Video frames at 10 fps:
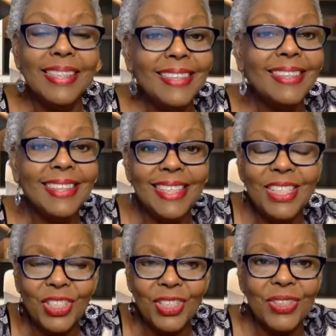good
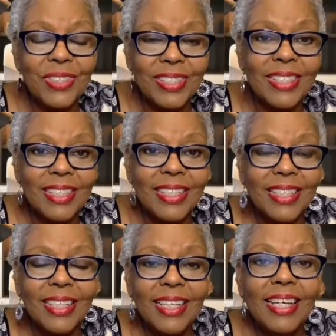teachers
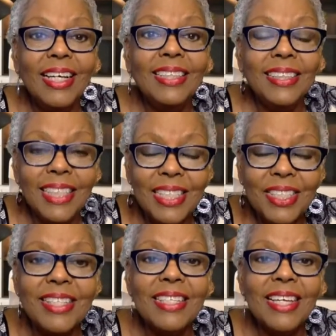
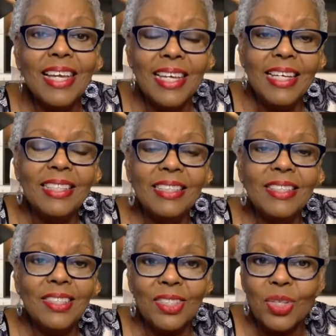teaching
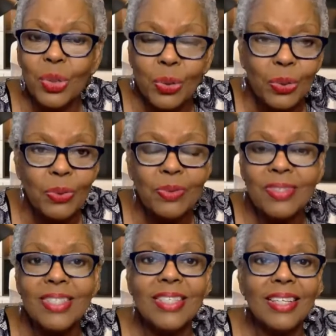in
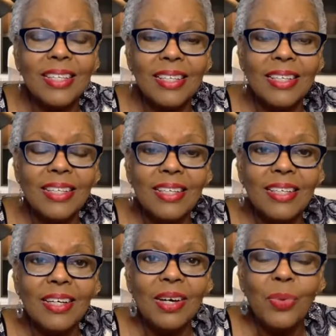schools
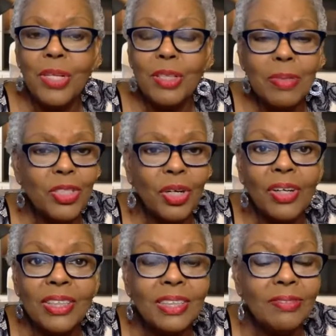where the
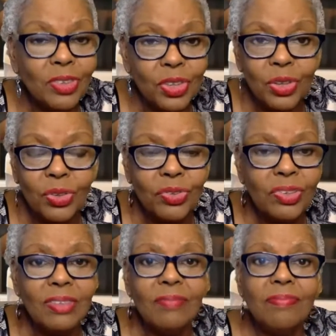majority of the
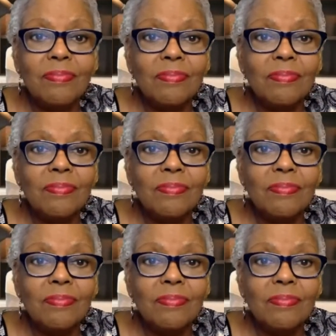children